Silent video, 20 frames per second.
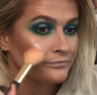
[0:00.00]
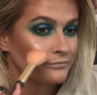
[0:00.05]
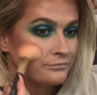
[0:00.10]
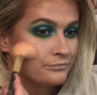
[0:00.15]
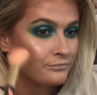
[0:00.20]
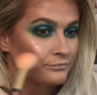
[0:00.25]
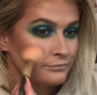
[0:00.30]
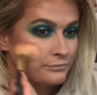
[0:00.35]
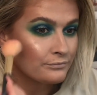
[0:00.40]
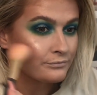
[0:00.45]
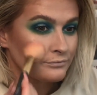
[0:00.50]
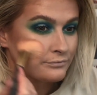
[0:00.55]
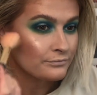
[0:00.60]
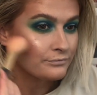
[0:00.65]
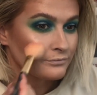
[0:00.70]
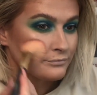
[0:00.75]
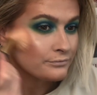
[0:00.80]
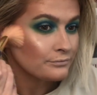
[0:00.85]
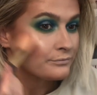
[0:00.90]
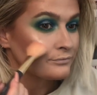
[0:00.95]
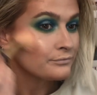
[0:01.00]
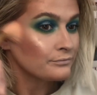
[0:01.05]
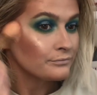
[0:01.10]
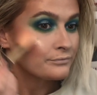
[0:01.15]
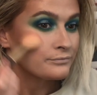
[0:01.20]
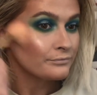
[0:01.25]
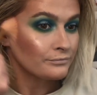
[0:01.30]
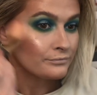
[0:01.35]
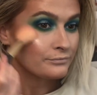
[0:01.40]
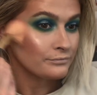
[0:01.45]

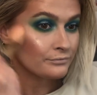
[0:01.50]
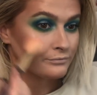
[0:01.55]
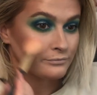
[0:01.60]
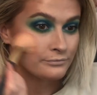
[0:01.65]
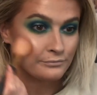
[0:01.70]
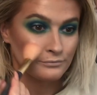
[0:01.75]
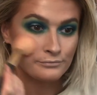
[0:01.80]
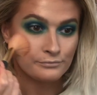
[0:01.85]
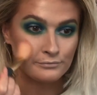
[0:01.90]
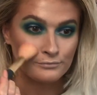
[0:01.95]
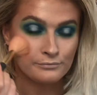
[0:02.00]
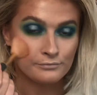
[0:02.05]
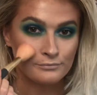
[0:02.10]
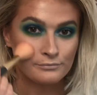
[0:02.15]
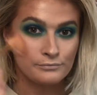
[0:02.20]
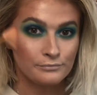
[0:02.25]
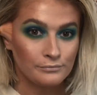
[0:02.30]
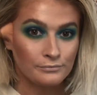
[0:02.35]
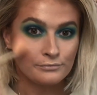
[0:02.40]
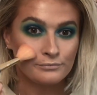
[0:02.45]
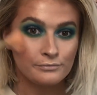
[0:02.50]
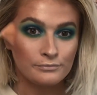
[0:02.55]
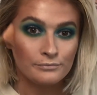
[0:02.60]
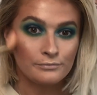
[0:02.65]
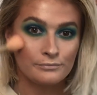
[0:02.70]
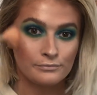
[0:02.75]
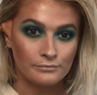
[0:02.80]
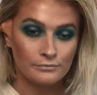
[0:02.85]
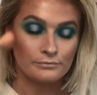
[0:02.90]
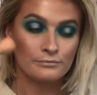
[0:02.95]

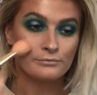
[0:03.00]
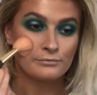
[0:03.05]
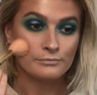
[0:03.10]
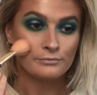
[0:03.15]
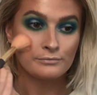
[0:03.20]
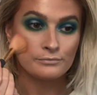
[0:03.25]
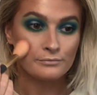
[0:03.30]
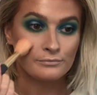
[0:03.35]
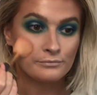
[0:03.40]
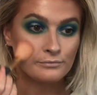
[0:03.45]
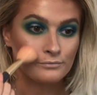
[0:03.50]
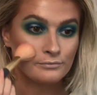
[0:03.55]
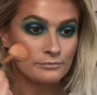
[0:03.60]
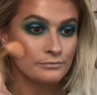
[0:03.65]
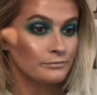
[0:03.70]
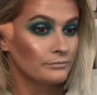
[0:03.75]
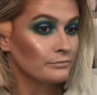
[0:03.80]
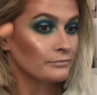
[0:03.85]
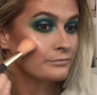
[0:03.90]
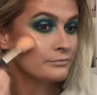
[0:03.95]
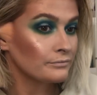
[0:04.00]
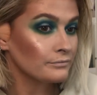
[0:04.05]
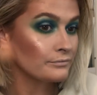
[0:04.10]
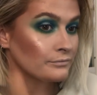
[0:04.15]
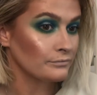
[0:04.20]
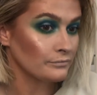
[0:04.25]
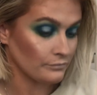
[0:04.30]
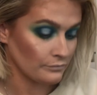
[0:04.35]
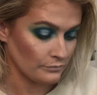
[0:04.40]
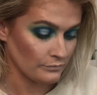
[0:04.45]

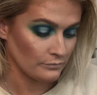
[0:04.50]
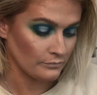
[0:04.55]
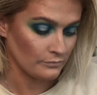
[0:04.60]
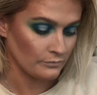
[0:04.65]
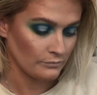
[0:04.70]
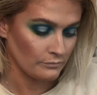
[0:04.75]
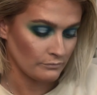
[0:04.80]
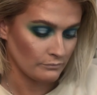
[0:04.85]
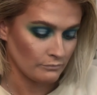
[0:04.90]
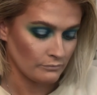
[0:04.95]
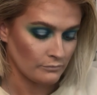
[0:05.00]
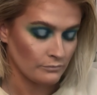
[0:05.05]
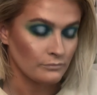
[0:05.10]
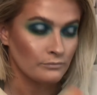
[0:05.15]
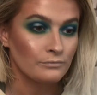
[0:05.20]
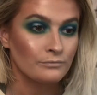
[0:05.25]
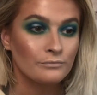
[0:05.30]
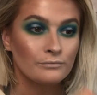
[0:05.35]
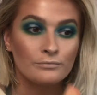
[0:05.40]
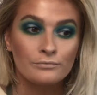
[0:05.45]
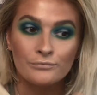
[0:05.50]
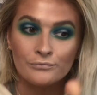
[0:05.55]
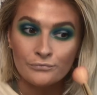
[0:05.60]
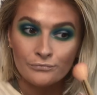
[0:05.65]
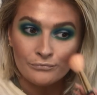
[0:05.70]
[no speech]